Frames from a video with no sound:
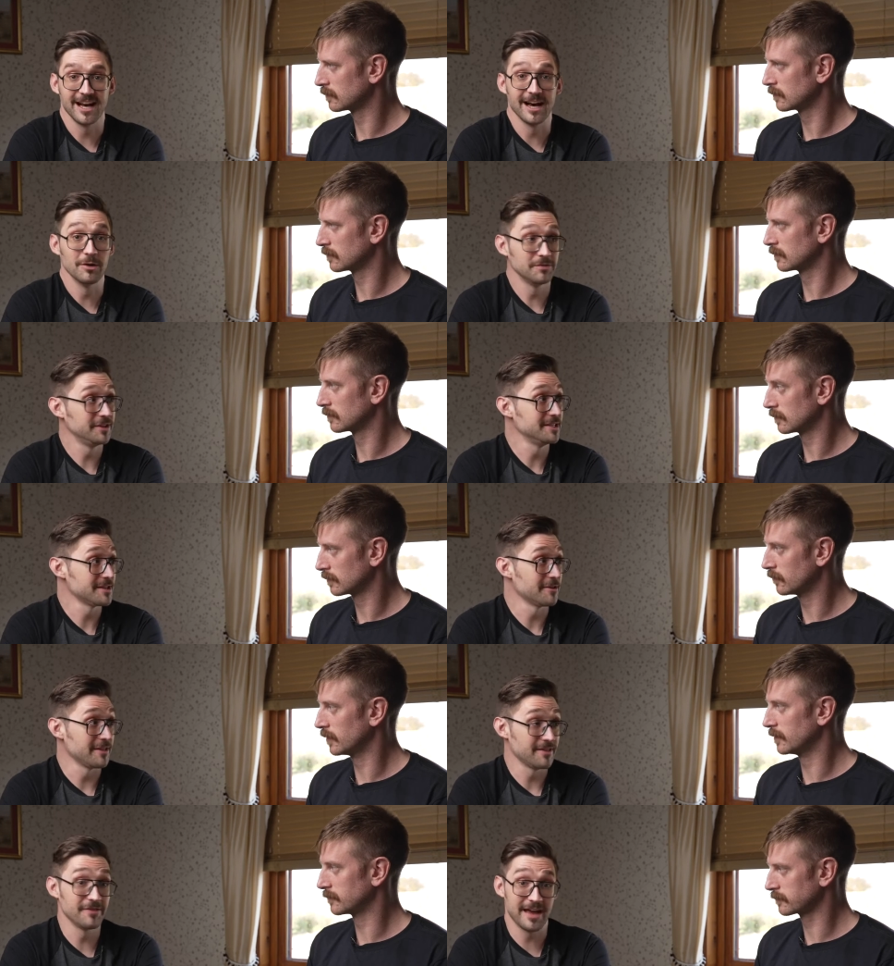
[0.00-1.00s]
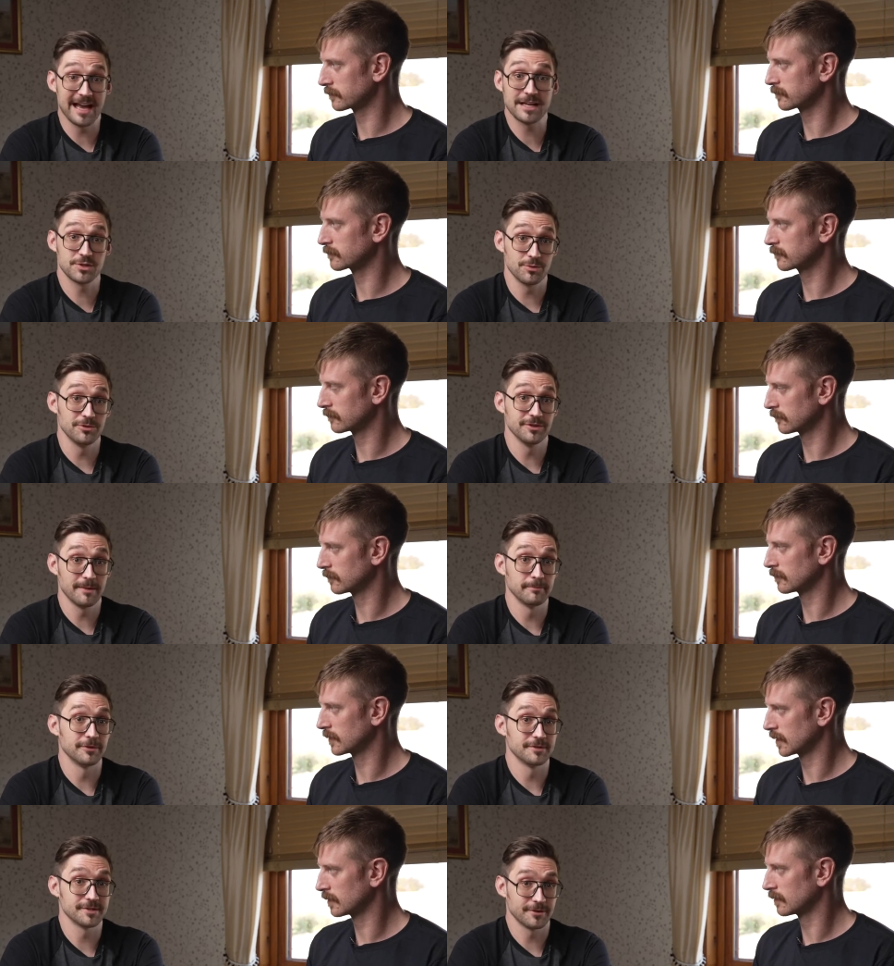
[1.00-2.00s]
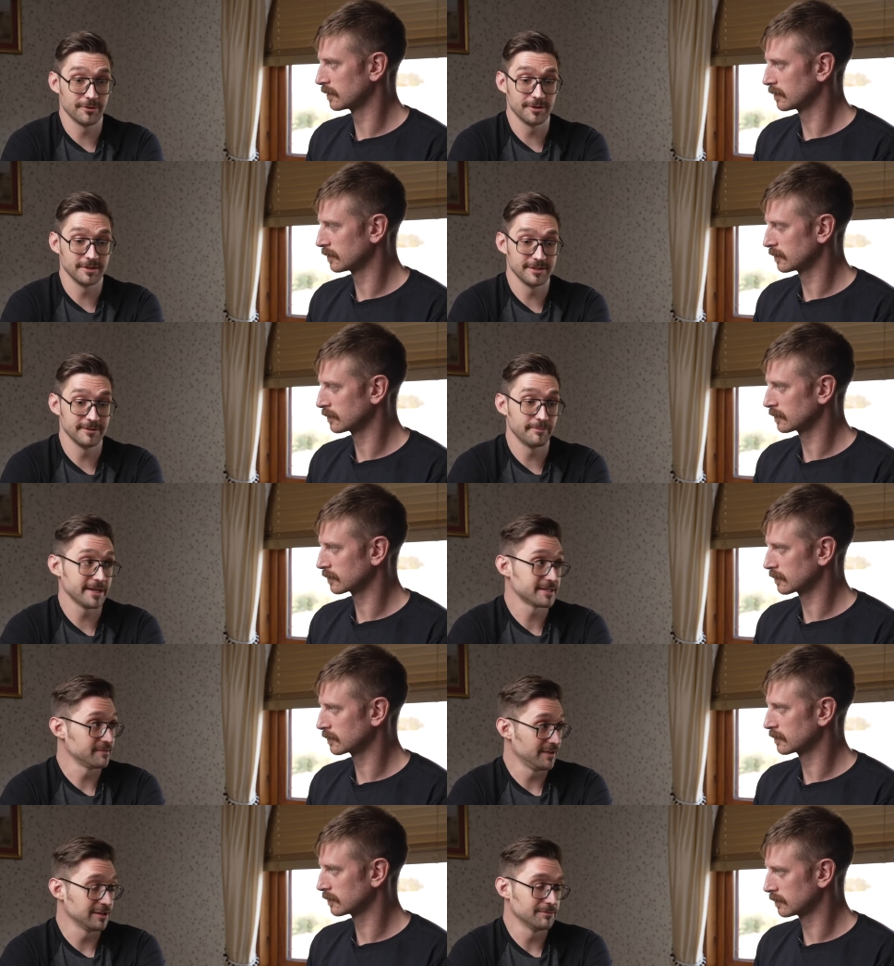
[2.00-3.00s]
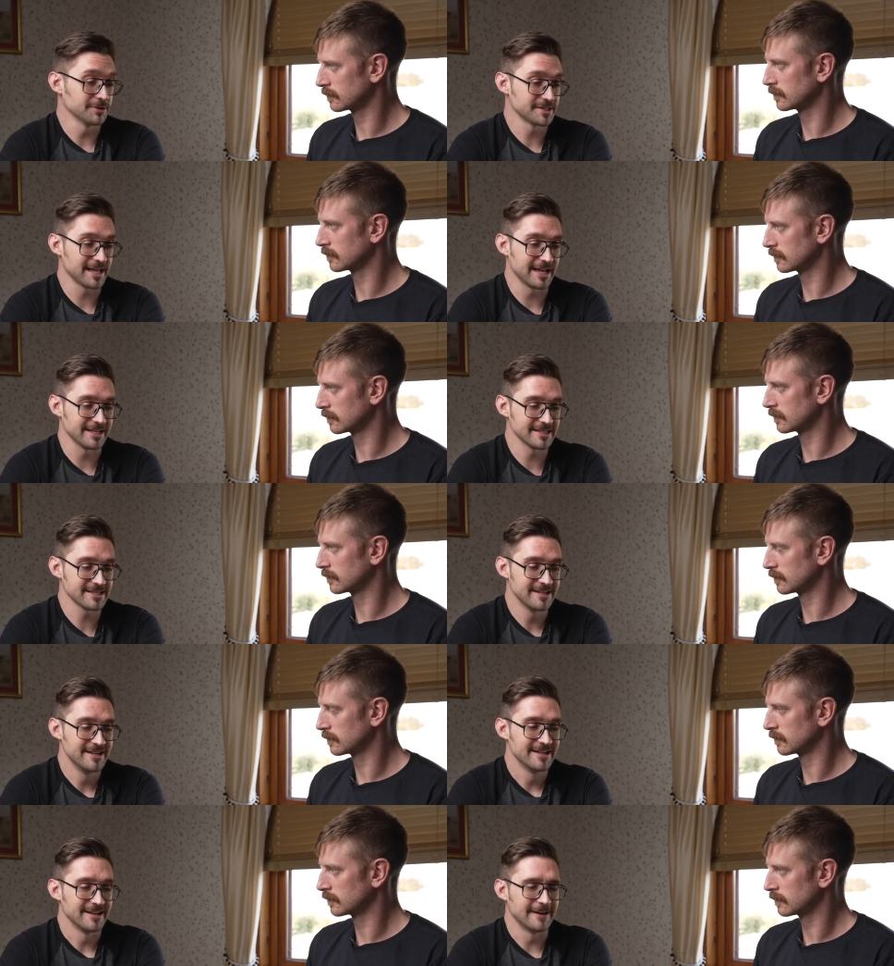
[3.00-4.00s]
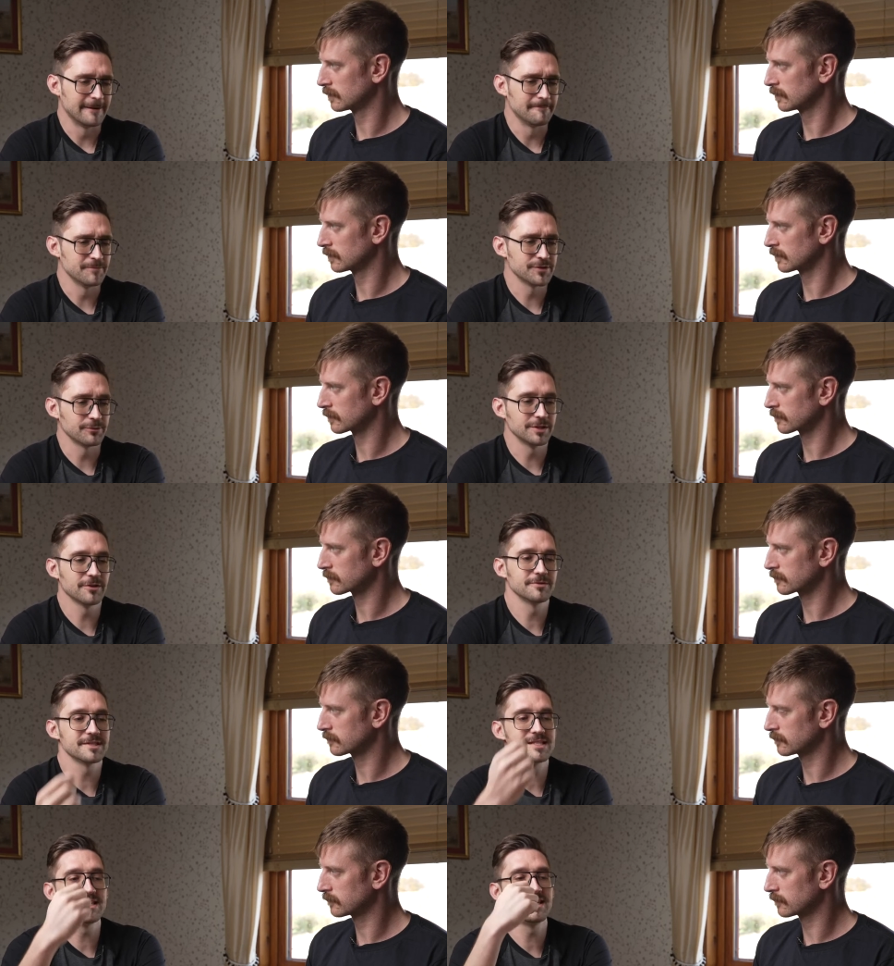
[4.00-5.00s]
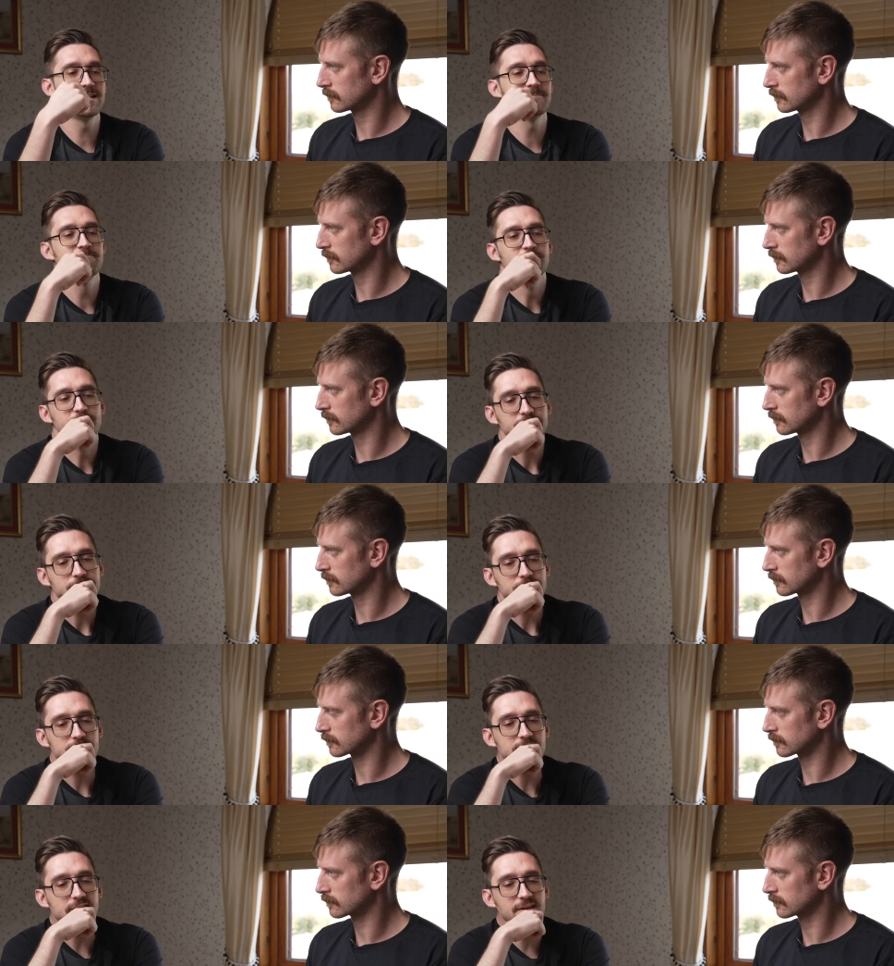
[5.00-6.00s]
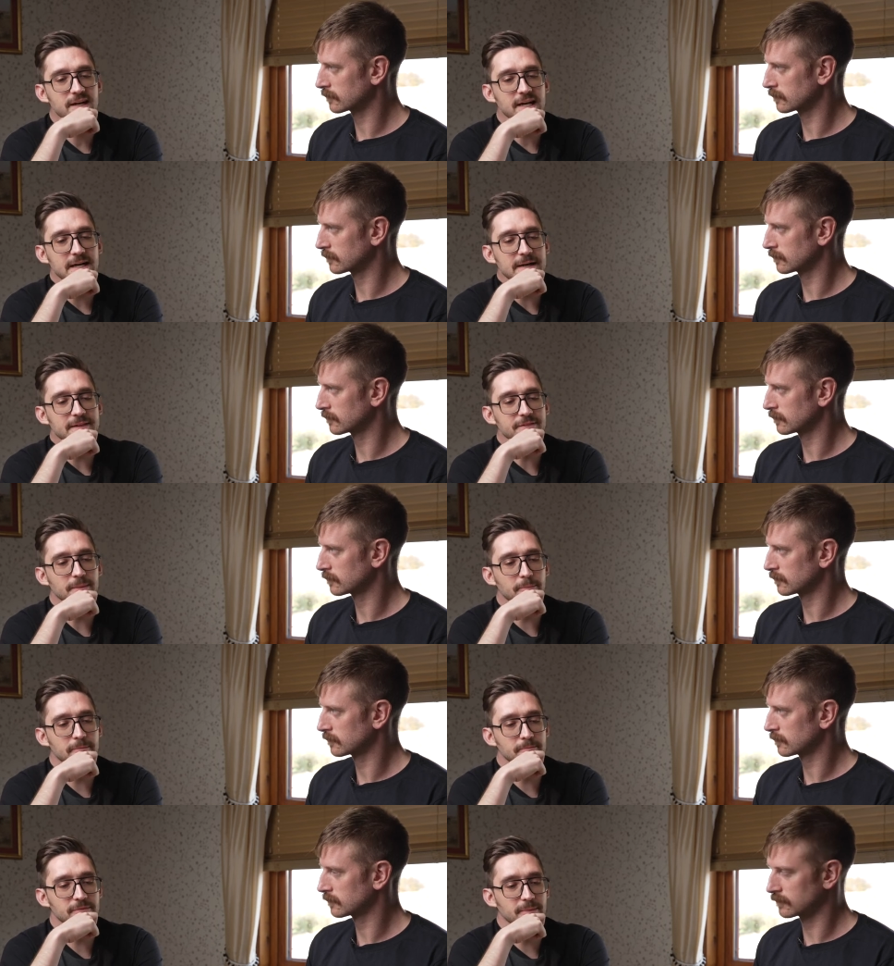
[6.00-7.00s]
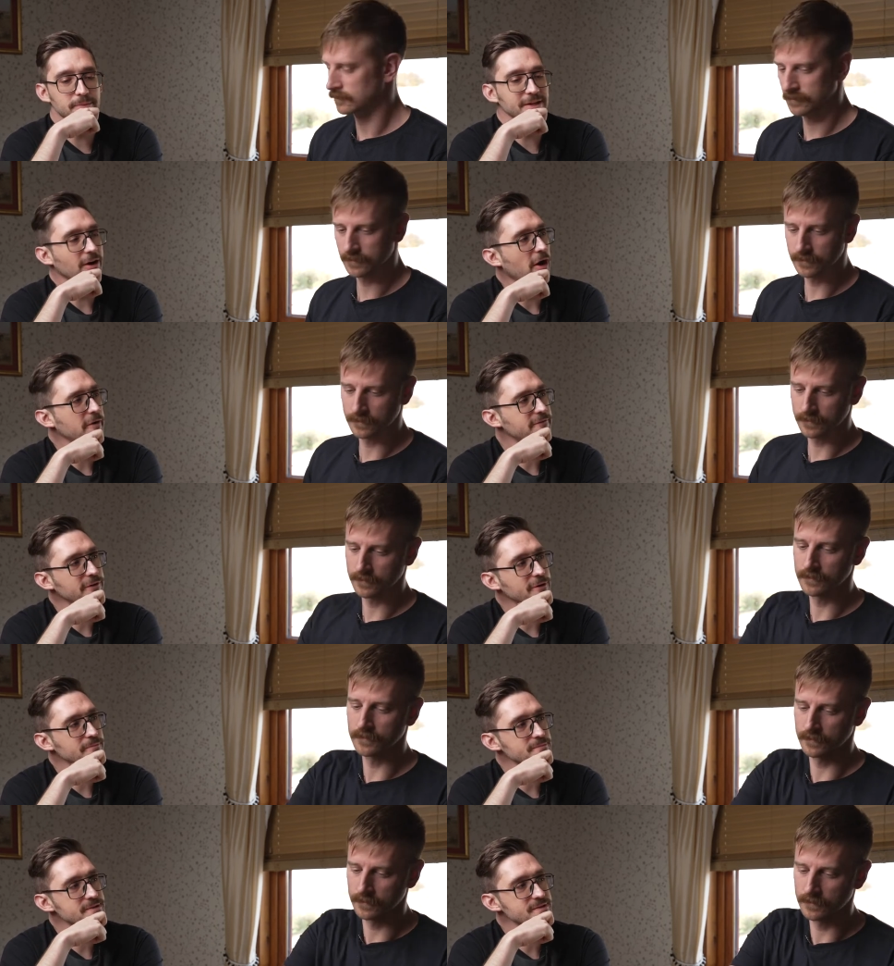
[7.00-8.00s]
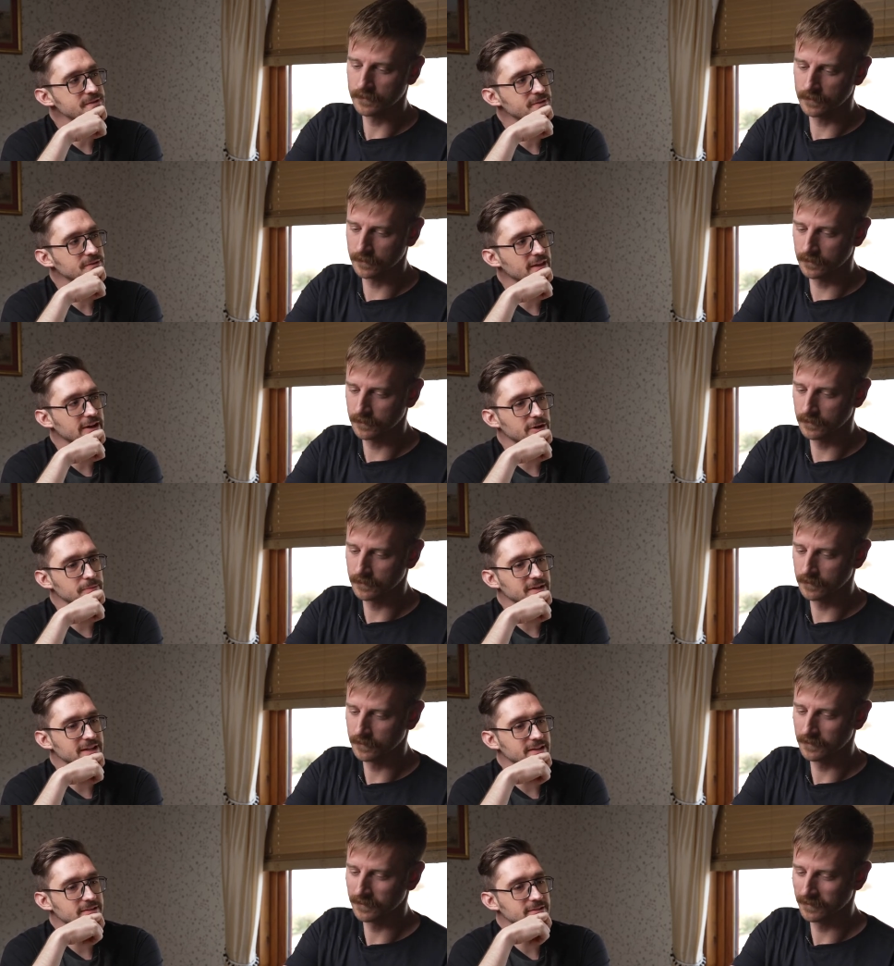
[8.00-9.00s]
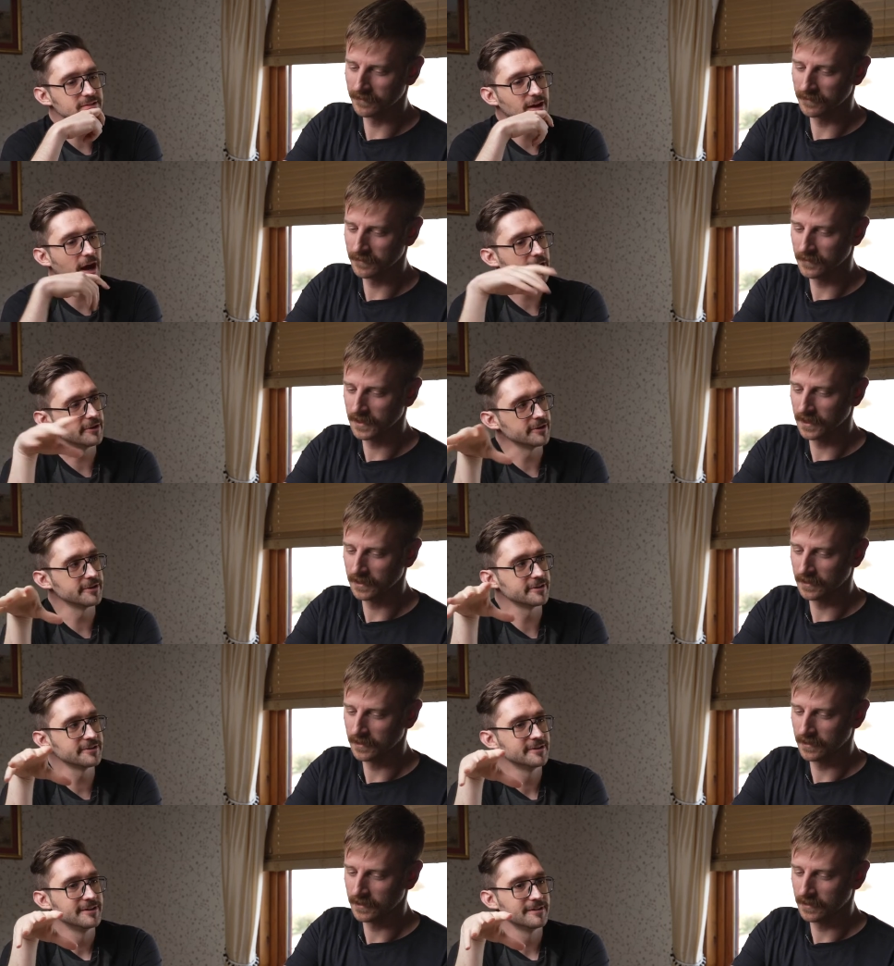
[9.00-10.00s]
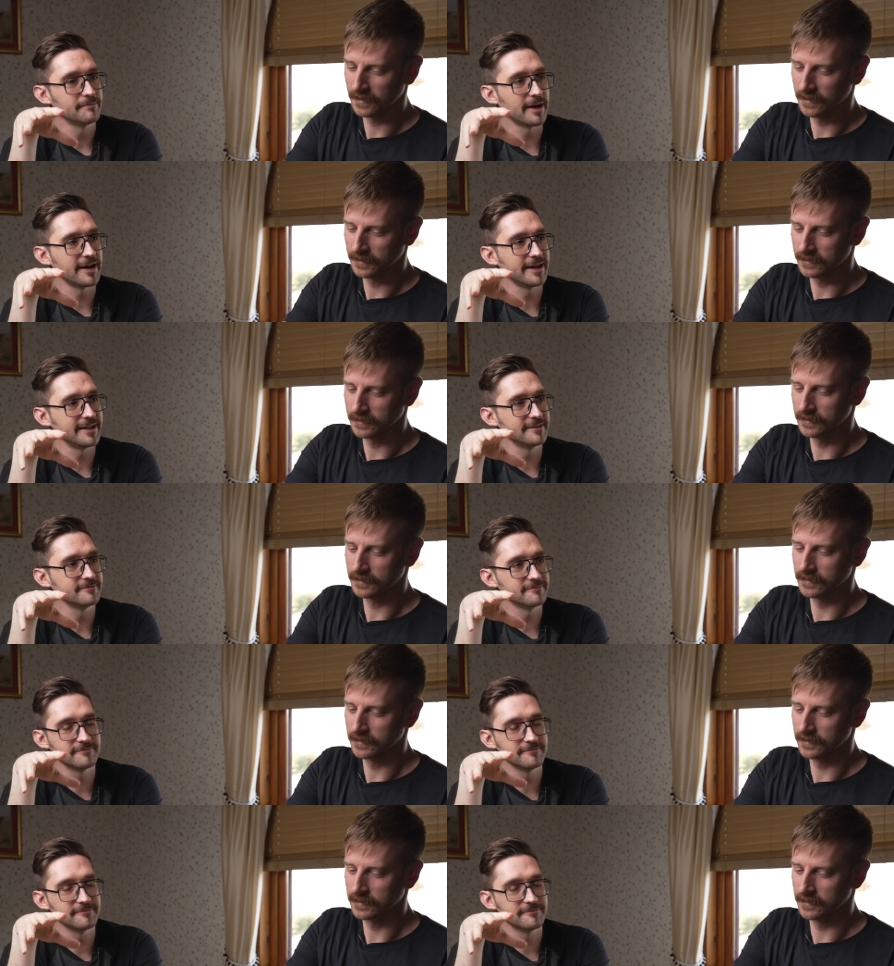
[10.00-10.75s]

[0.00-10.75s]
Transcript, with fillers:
Speaker 1: Uh, these are the, the, actual numbers according to the best available science. Um, so we don't see uh, the, the PR firms mm-hmm. that are being hired by